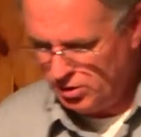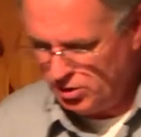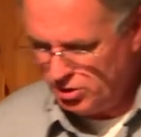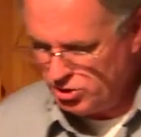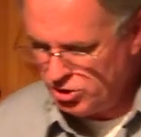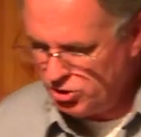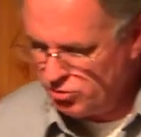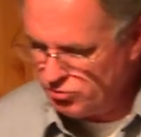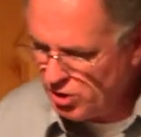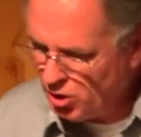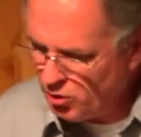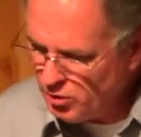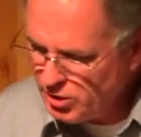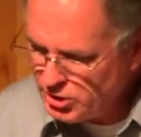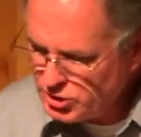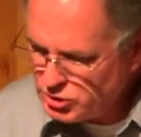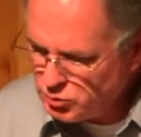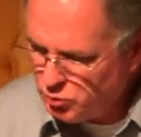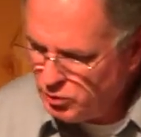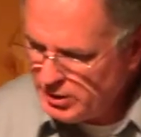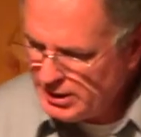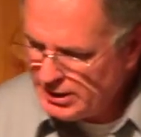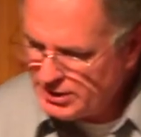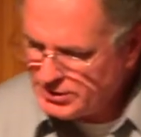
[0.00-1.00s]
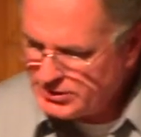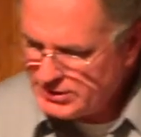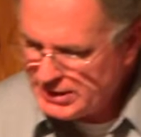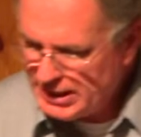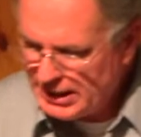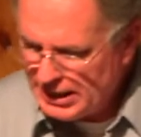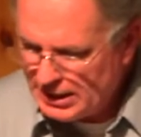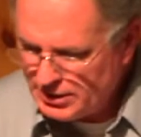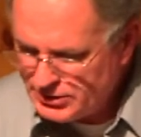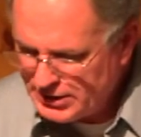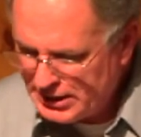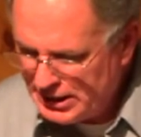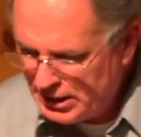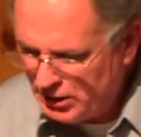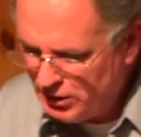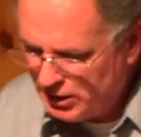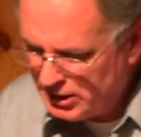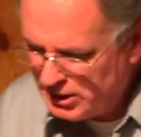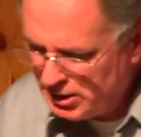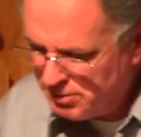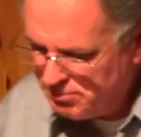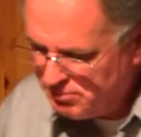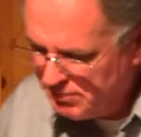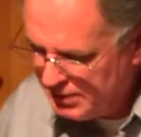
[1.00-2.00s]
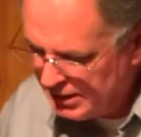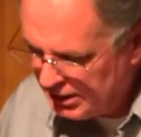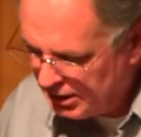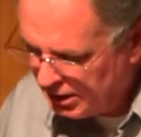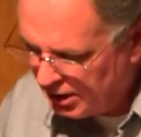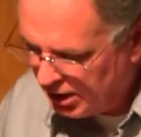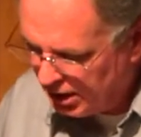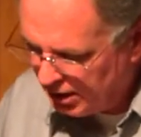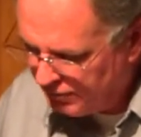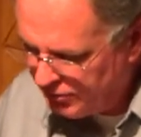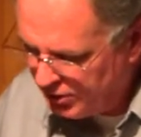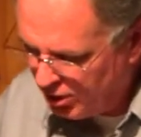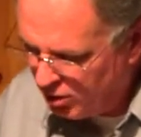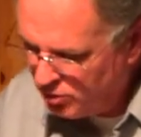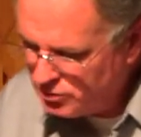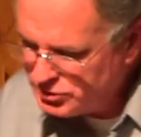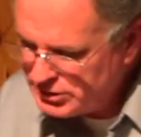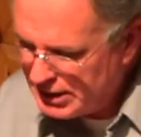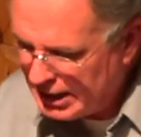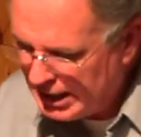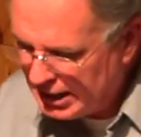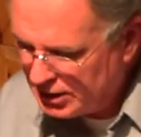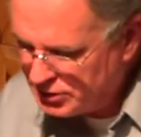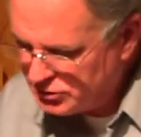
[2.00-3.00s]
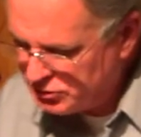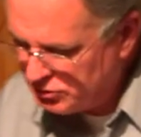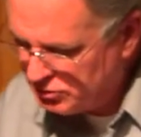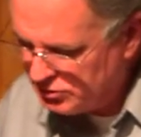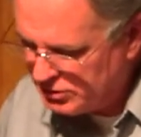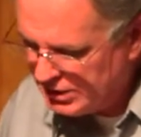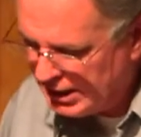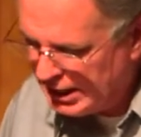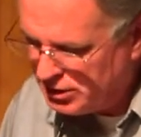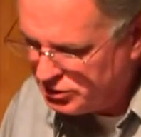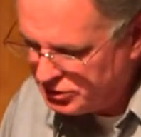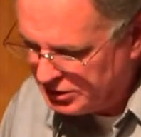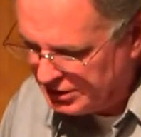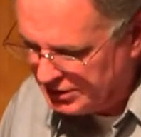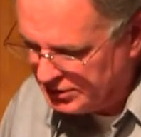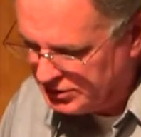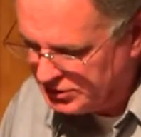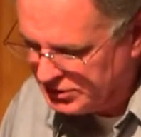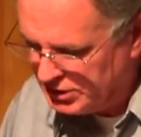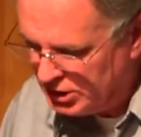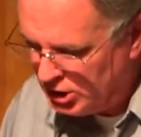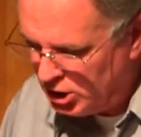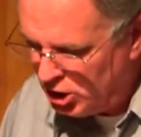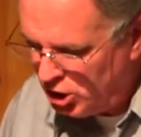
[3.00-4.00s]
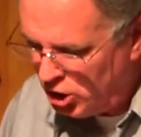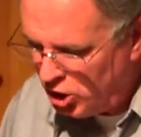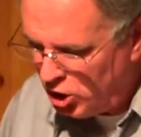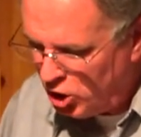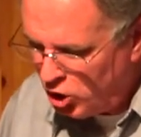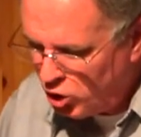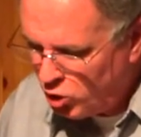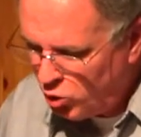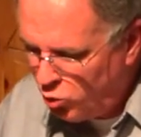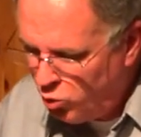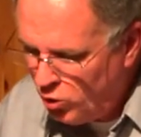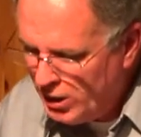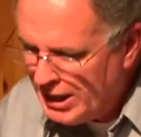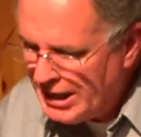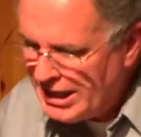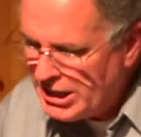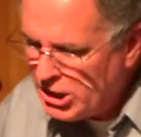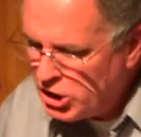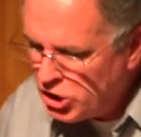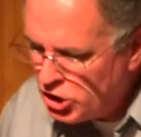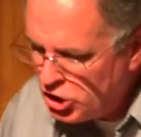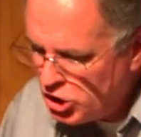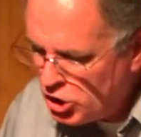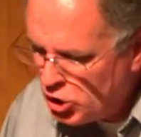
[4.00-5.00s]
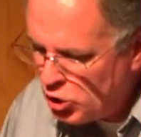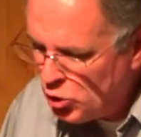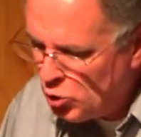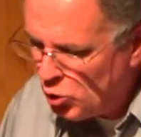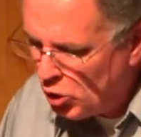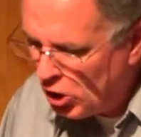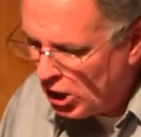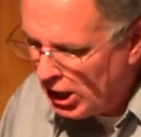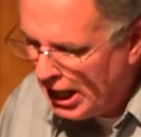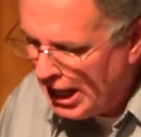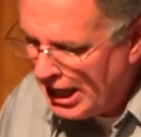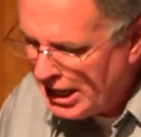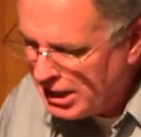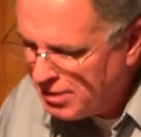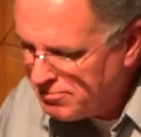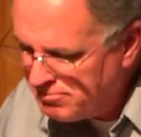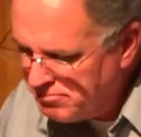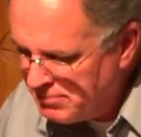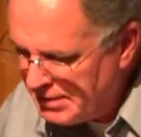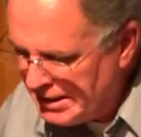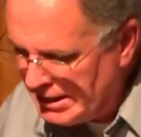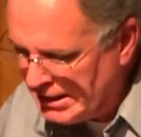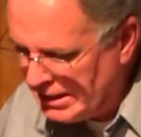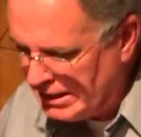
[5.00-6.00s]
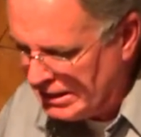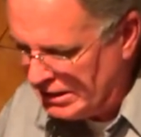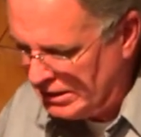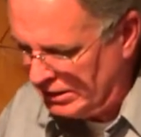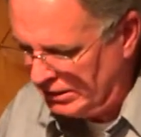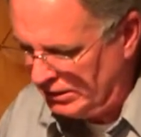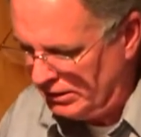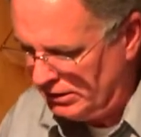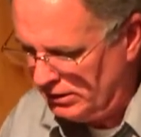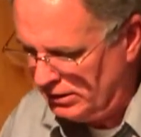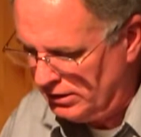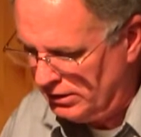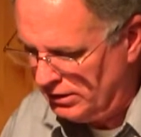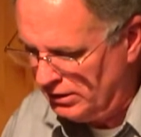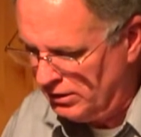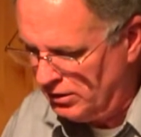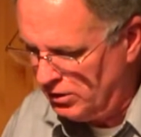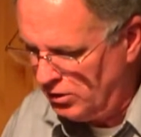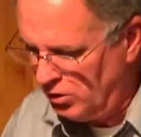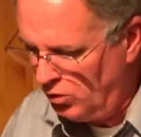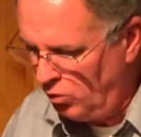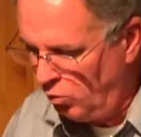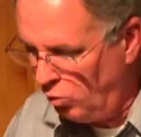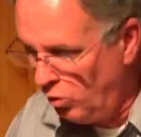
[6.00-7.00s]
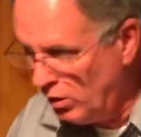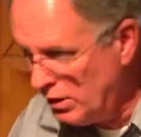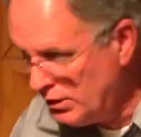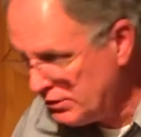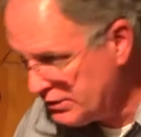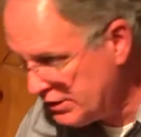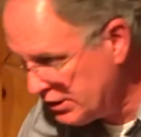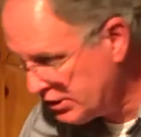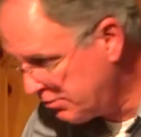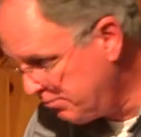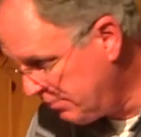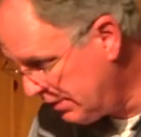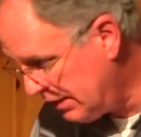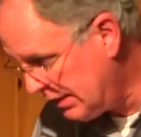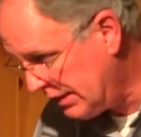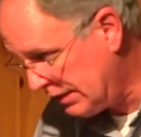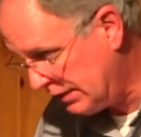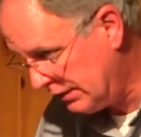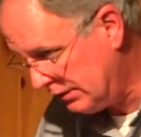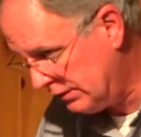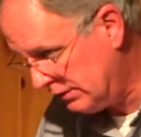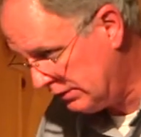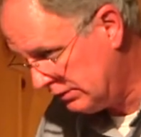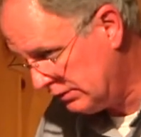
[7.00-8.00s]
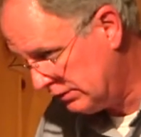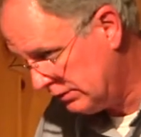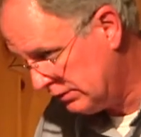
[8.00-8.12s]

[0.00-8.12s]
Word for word: You'll notice when he says here in the middle of those exhortations, quit you like men. What does this mean?